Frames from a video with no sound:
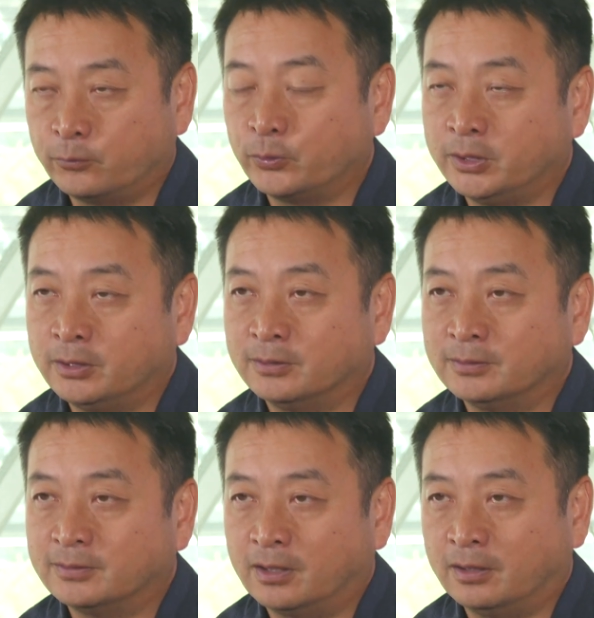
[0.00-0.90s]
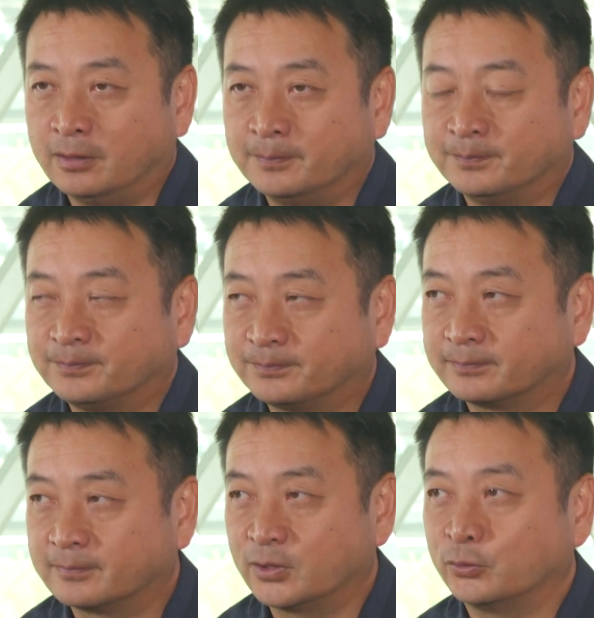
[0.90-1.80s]
we
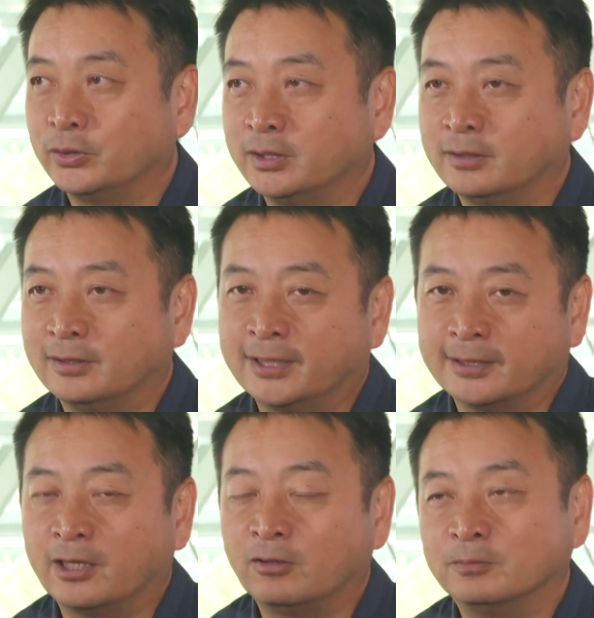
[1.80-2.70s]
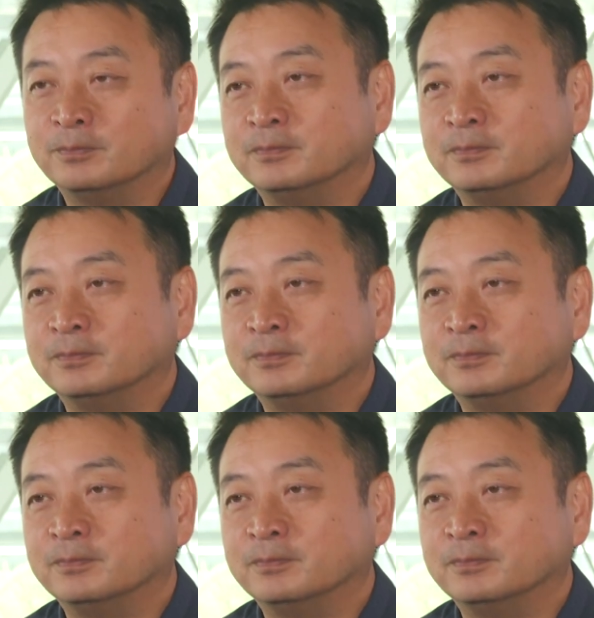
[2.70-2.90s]
really let our